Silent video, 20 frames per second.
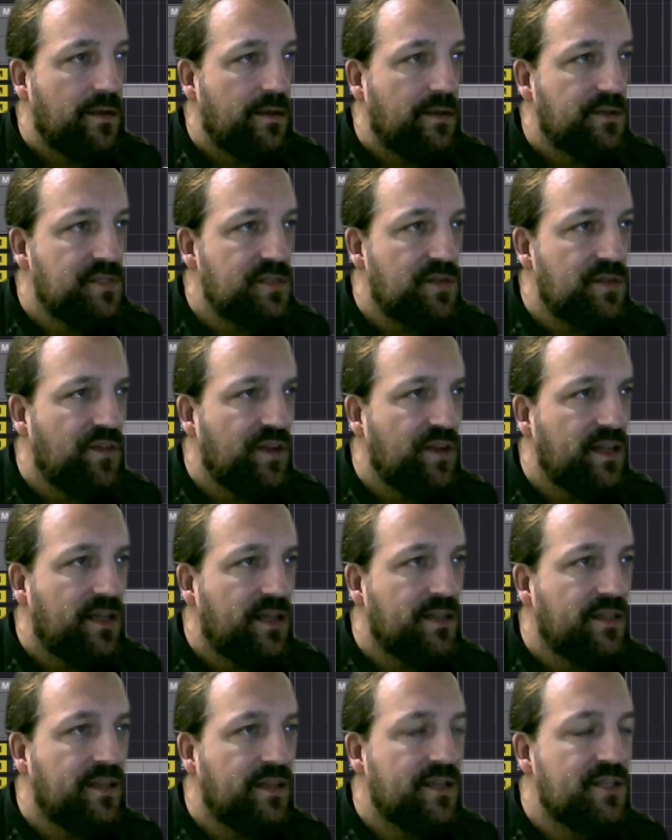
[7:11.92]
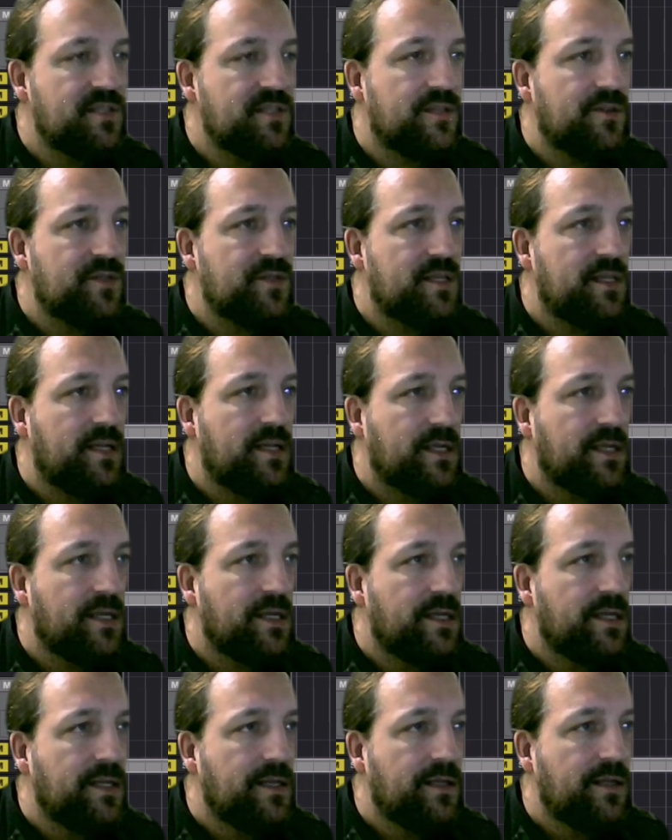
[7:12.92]
Something like this. There's like,
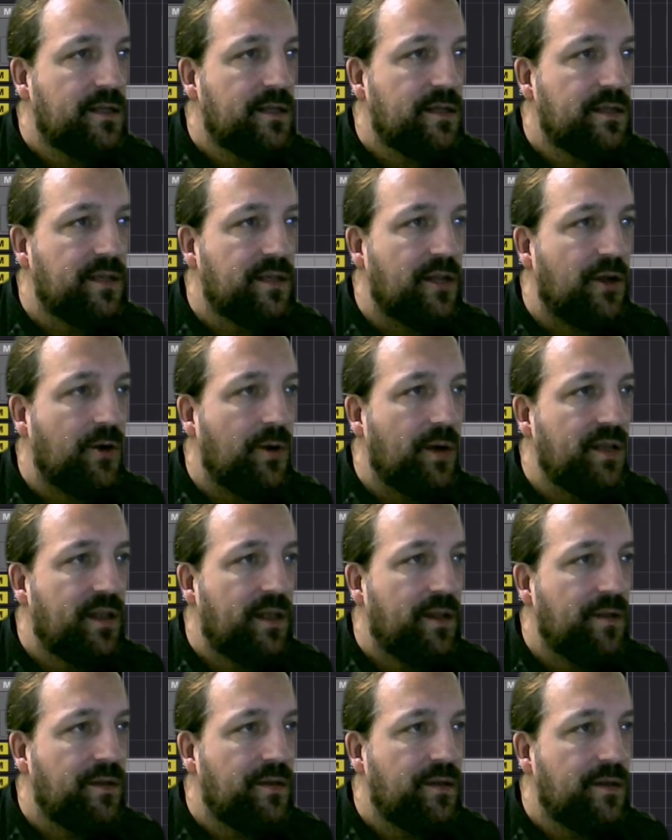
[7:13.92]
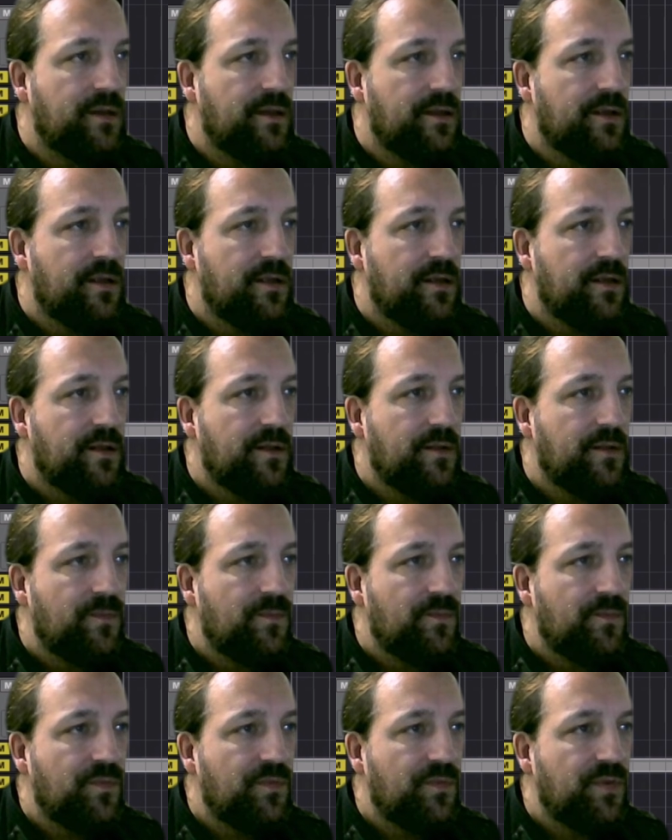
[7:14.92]
and then
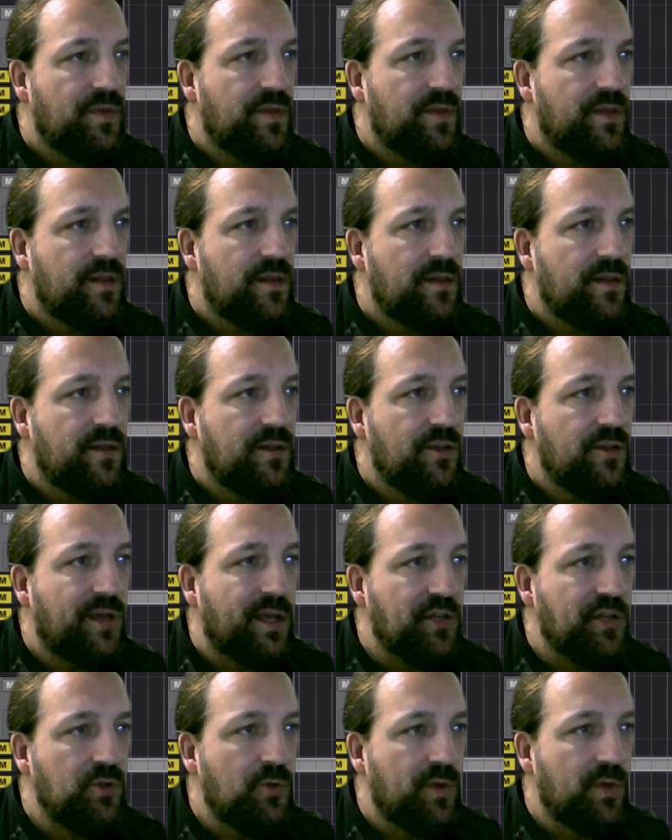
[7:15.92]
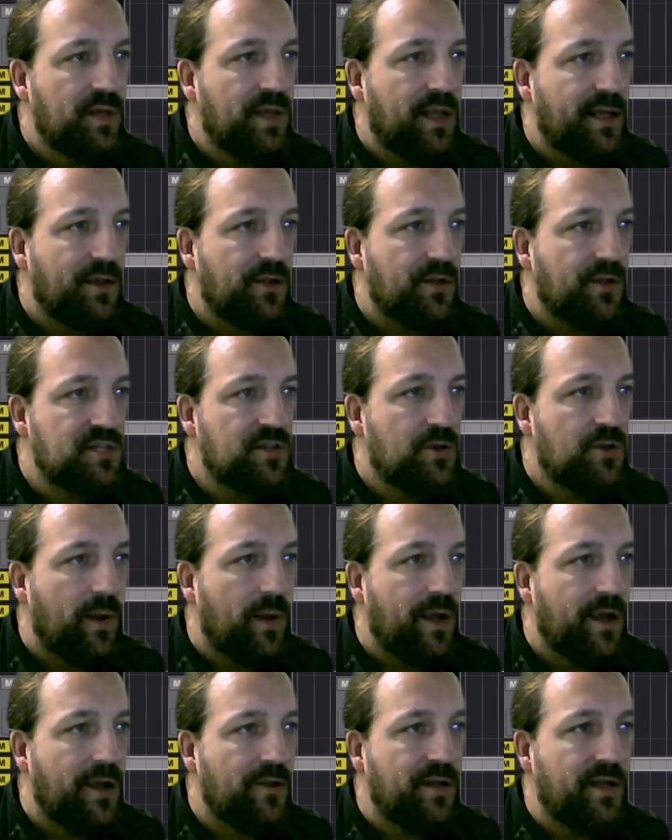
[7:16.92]
you can do it like a
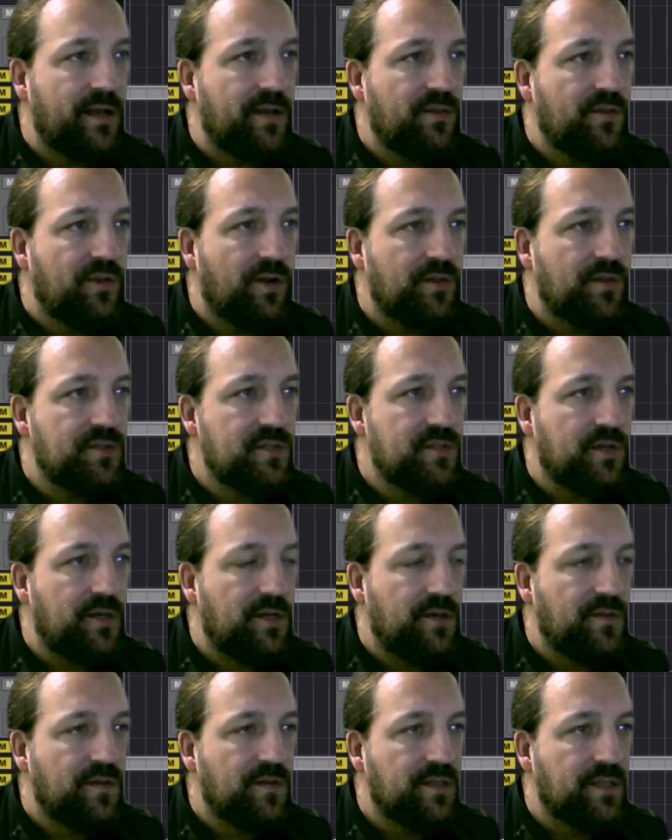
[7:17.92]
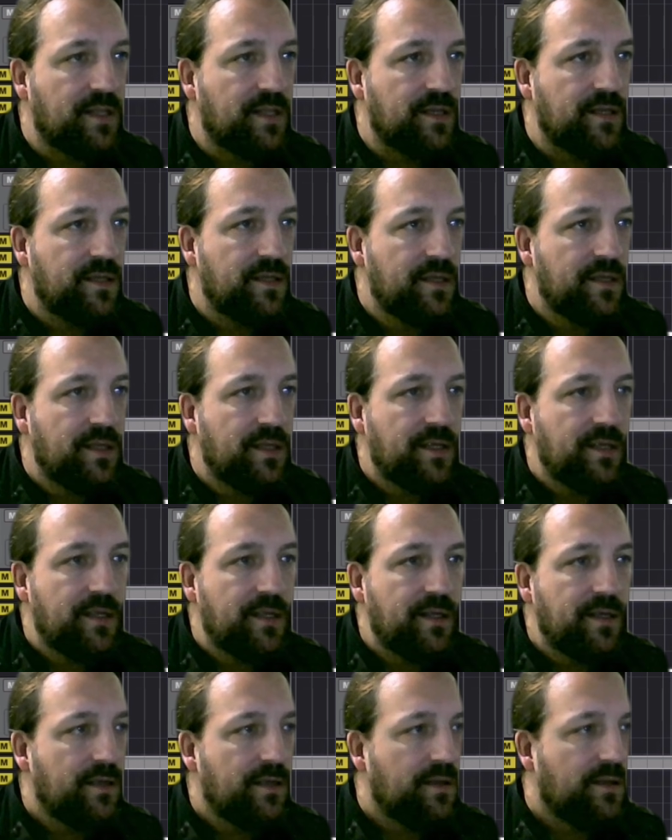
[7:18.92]
square that it cuts off, and then
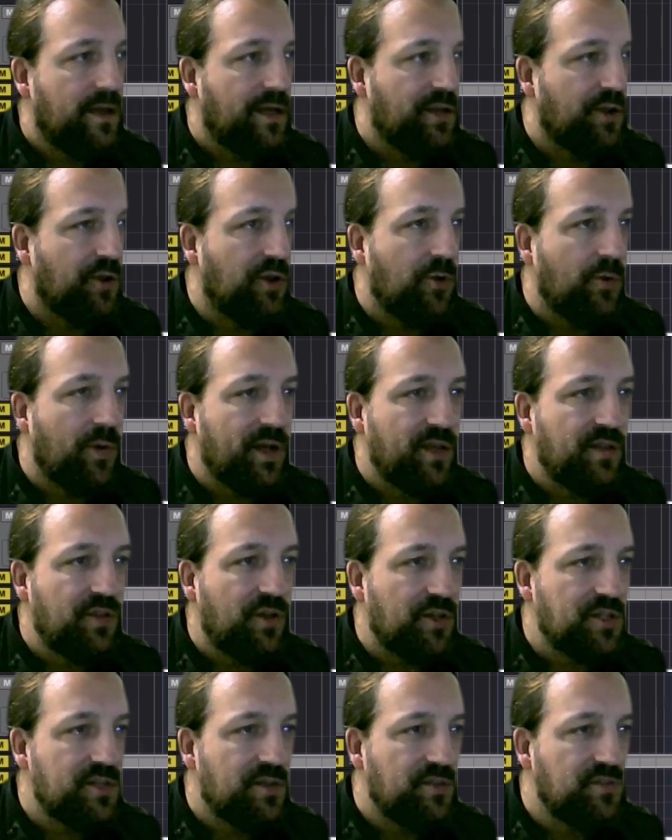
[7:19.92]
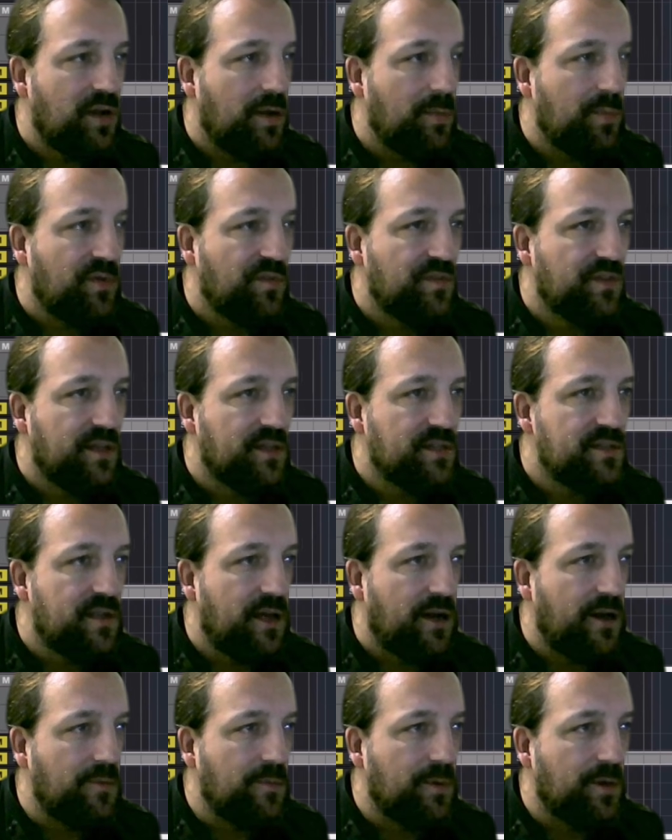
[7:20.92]
I don't know what it does on top of this
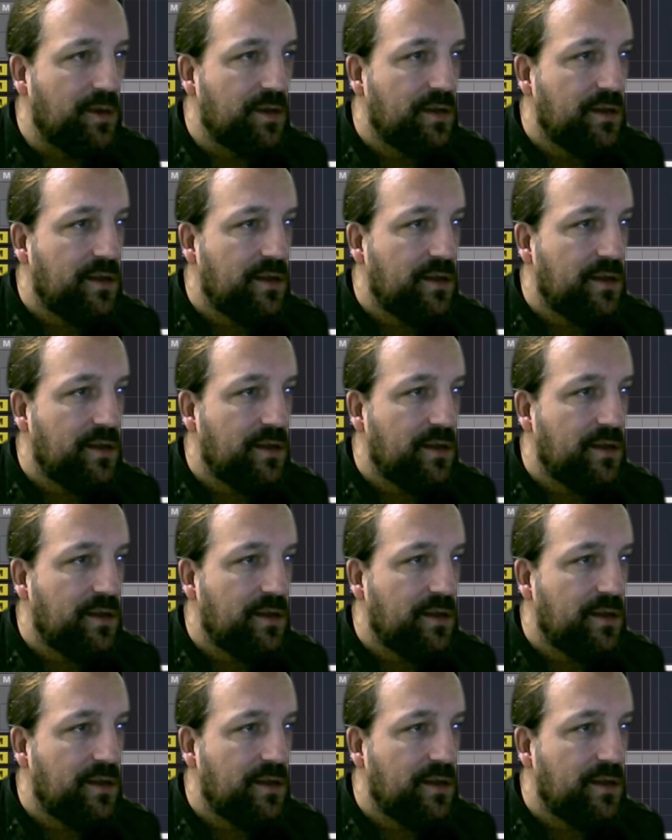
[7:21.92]
now.